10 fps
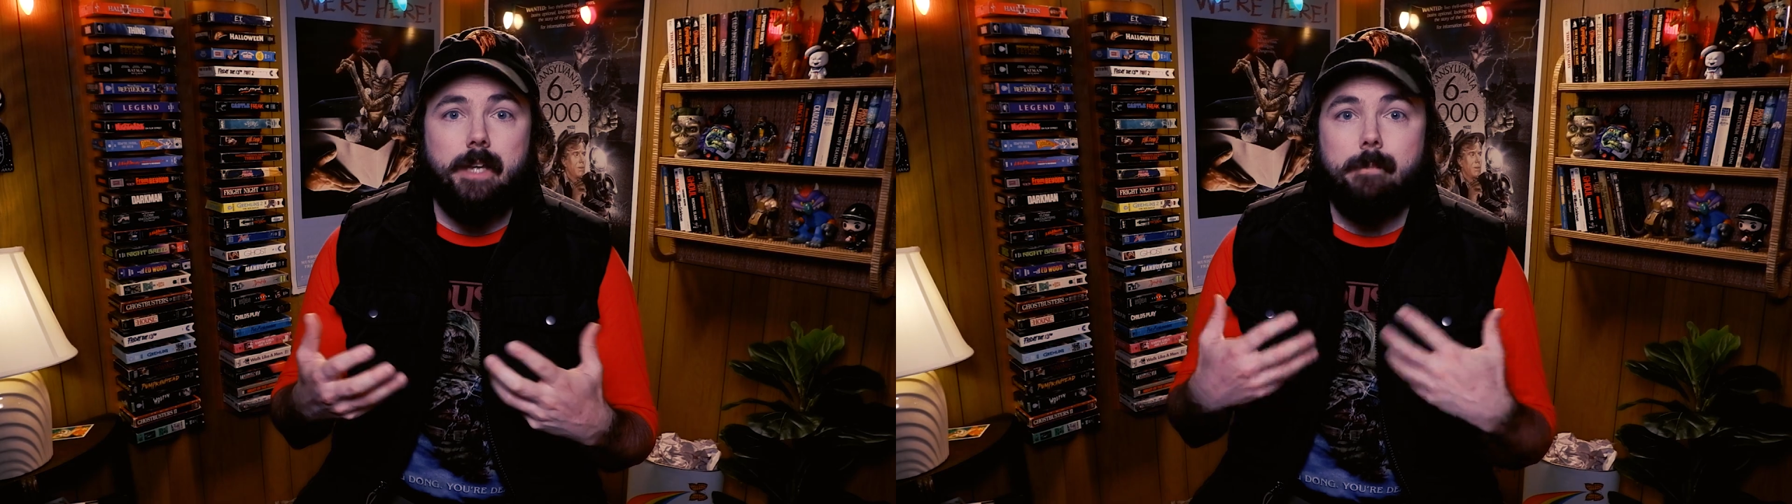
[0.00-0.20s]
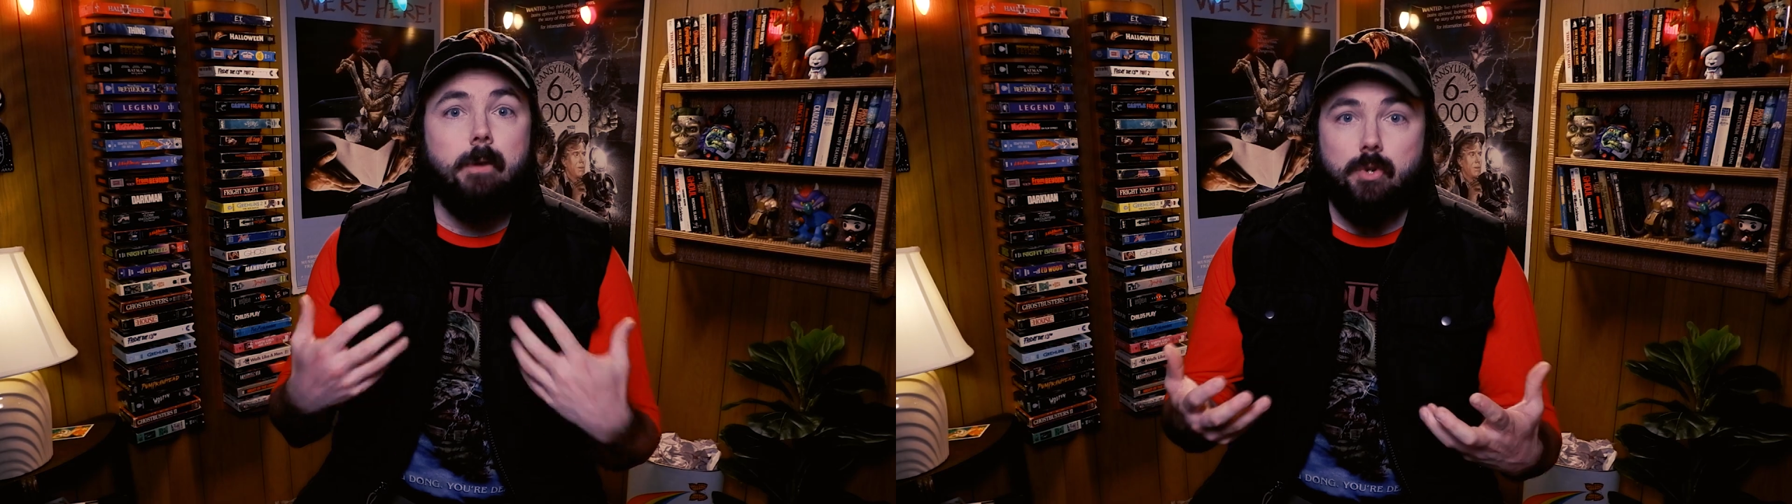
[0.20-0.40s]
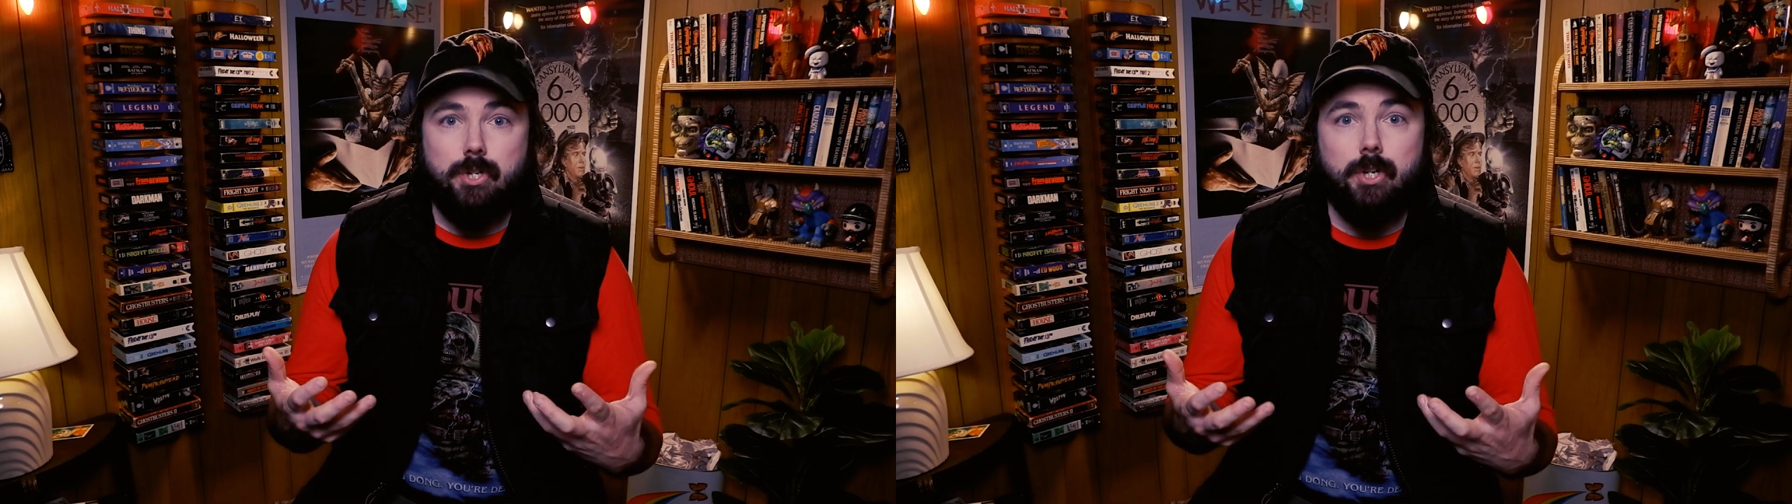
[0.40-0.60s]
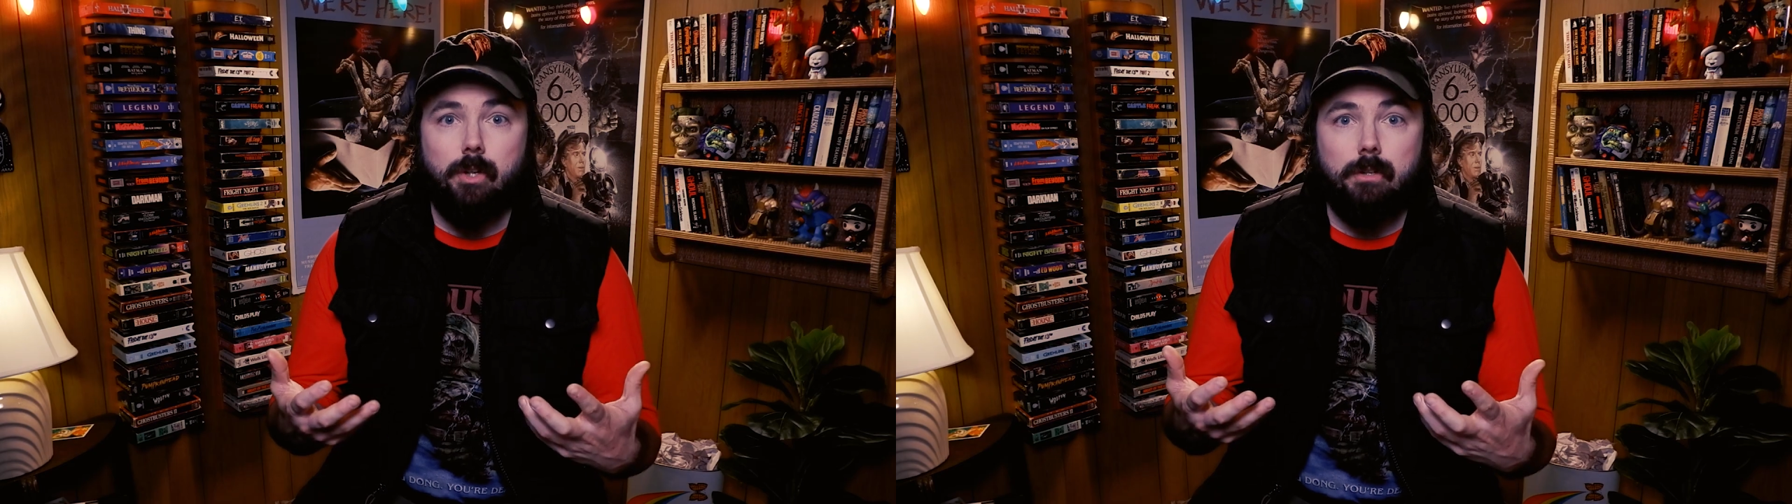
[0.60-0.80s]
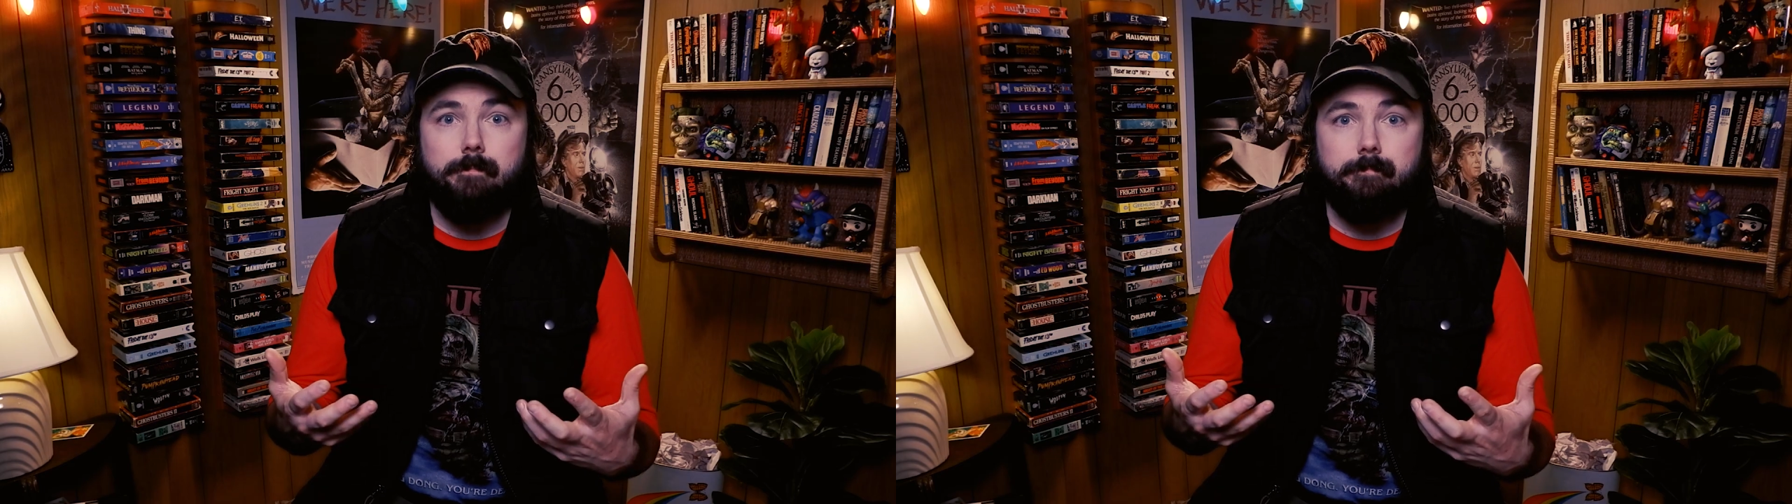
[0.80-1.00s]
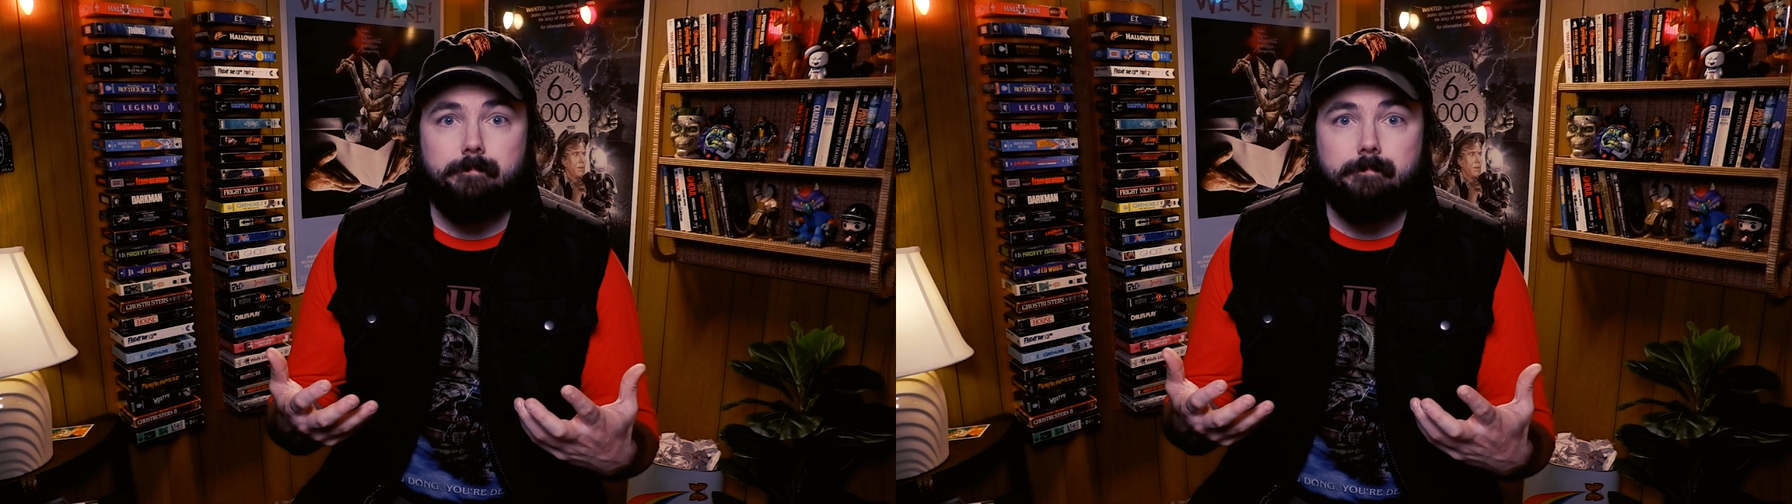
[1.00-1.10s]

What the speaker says: and emotional.